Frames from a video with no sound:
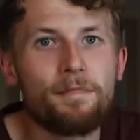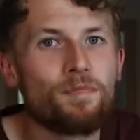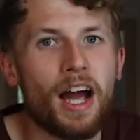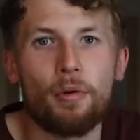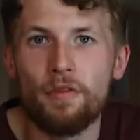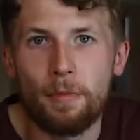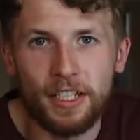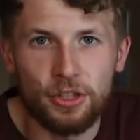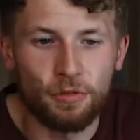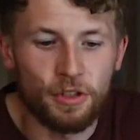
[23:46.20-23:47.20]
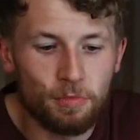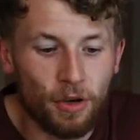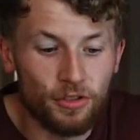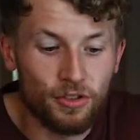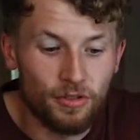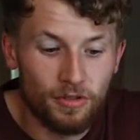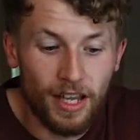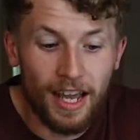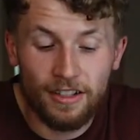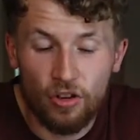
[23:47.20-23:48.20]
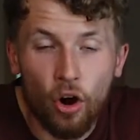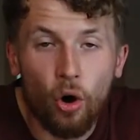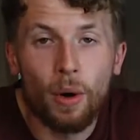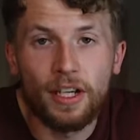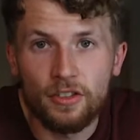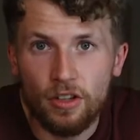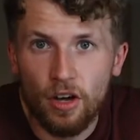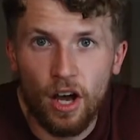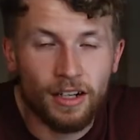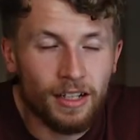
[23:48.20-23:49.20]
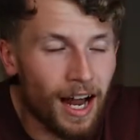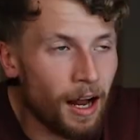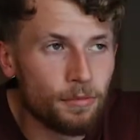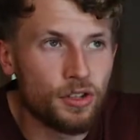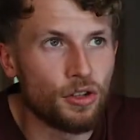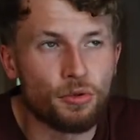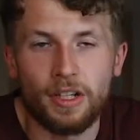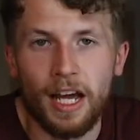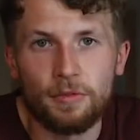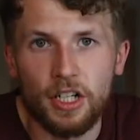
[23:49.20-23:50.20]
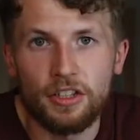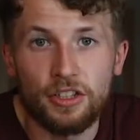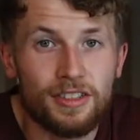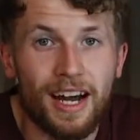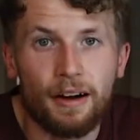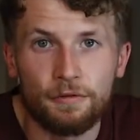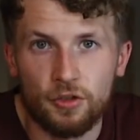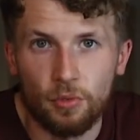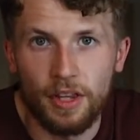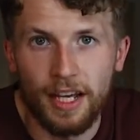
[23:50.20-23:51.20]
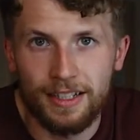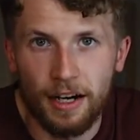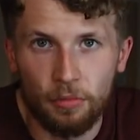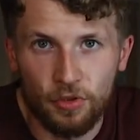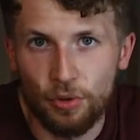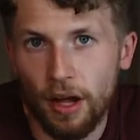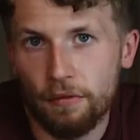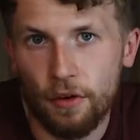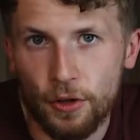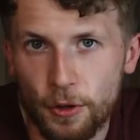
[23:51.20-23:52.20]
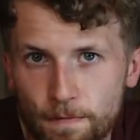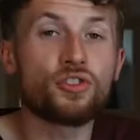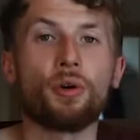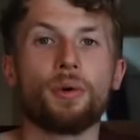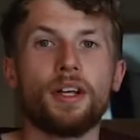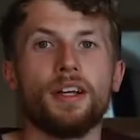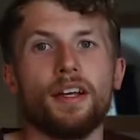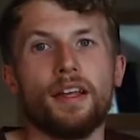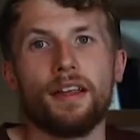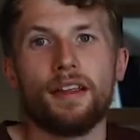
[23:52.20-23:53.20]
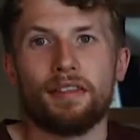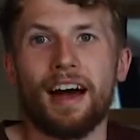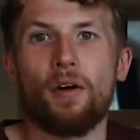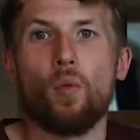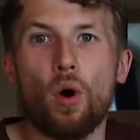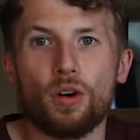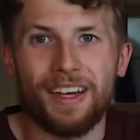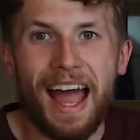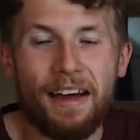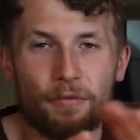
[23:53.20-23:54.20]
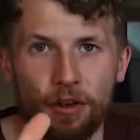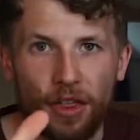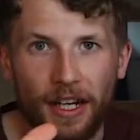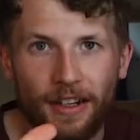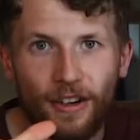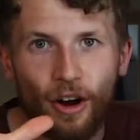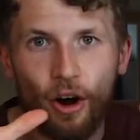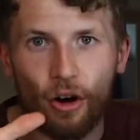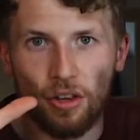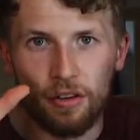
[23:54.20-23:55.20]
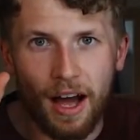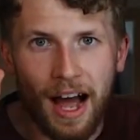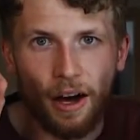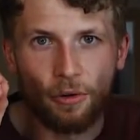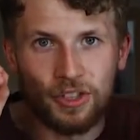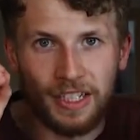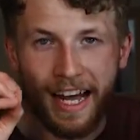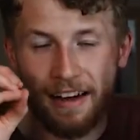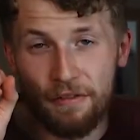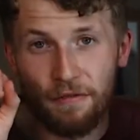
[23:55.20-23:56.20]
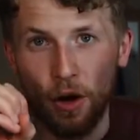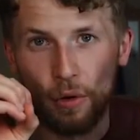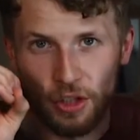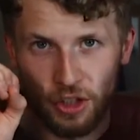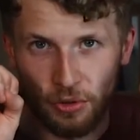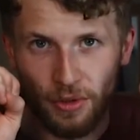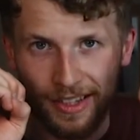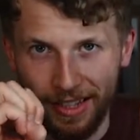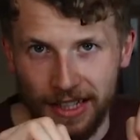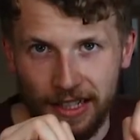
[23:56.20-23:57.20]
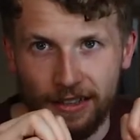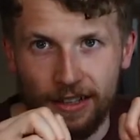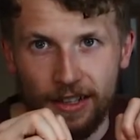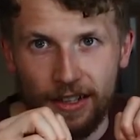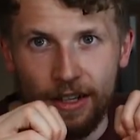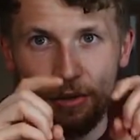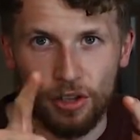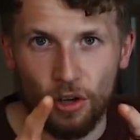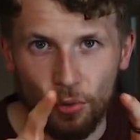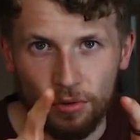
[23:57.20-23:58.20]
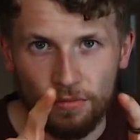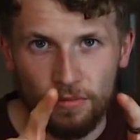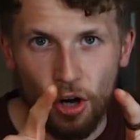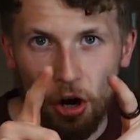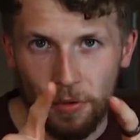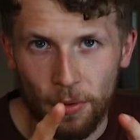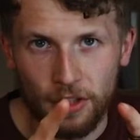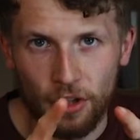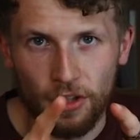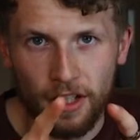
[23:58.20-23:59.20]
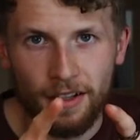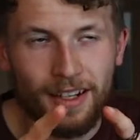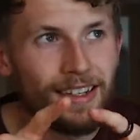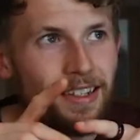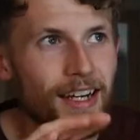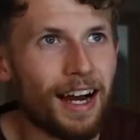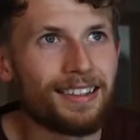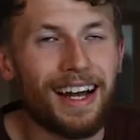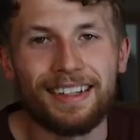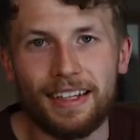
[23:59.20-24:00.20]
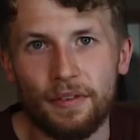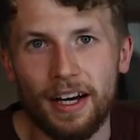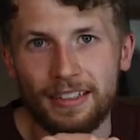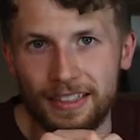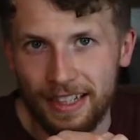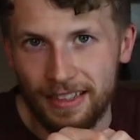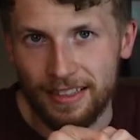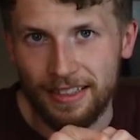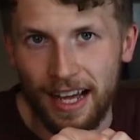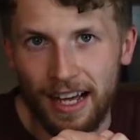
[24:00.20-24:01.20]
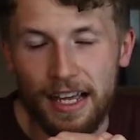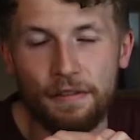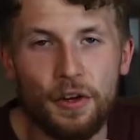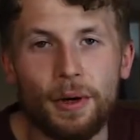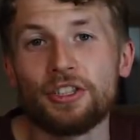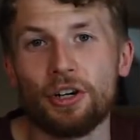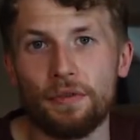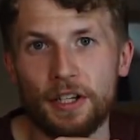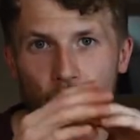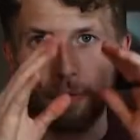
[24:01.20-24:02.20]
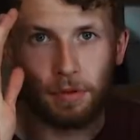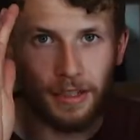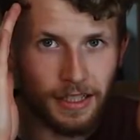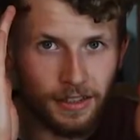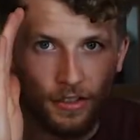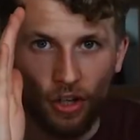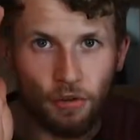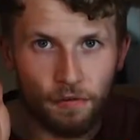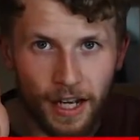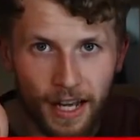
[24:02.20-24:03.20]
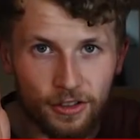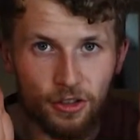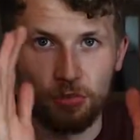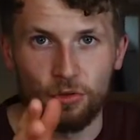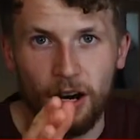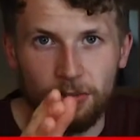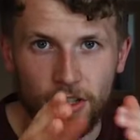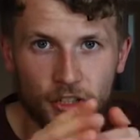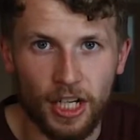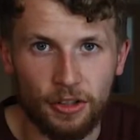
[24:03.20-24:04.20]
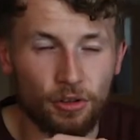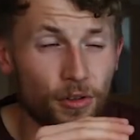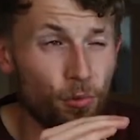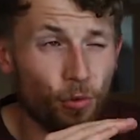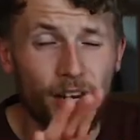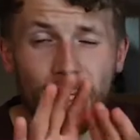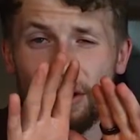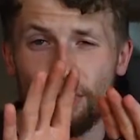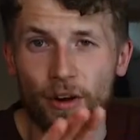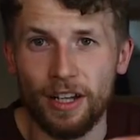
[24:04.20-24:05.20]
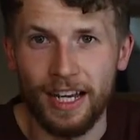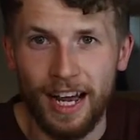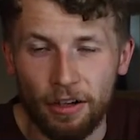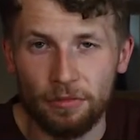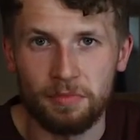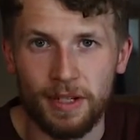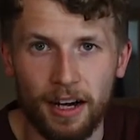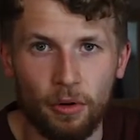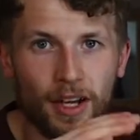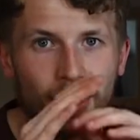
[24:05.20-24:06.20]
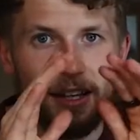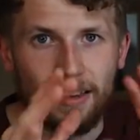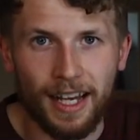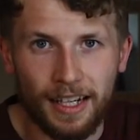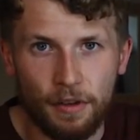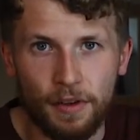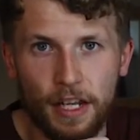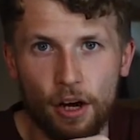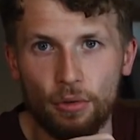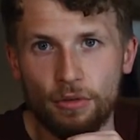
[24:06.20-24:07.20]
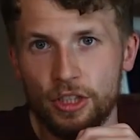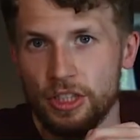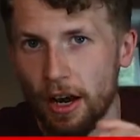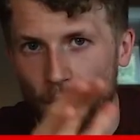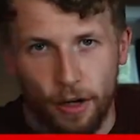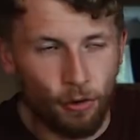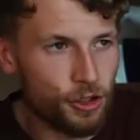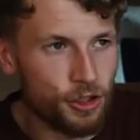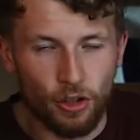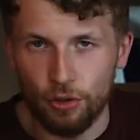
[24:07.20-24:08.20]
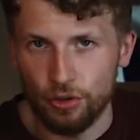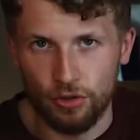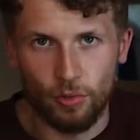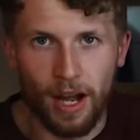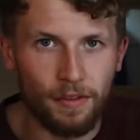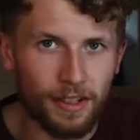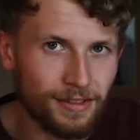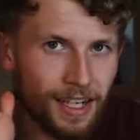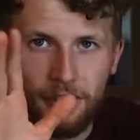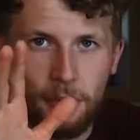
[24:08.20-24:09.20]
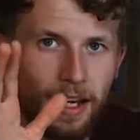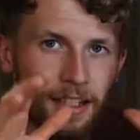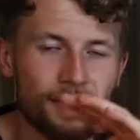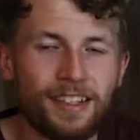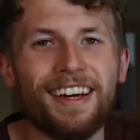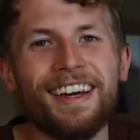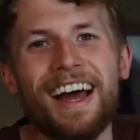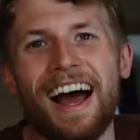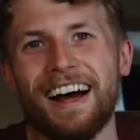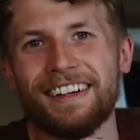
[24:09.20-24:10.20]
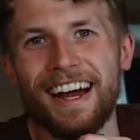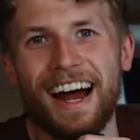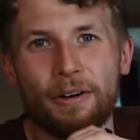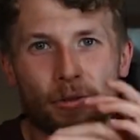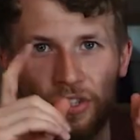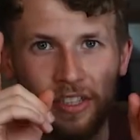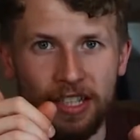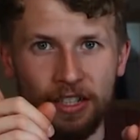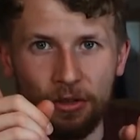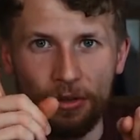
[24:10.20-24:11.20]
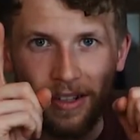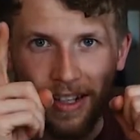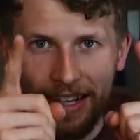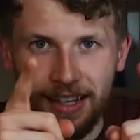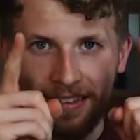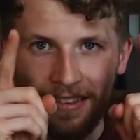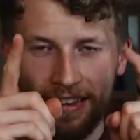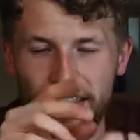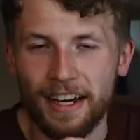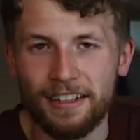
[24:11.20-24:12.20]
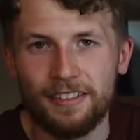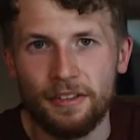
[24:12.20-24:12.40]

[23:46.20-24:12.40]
However best you respond, it's always an absolute game changer to have someone there to help do that for you. So that was everything on how to get photo shoot lean. It was a long one. Hope you enjoyed it. Guys, as ever, as I said at the start, if you enjoyed the video, please don't forget to subscribe channel. It really, really helps me out. Like the video, share it across your socials or whatever, tell your mates, and I will see you in the next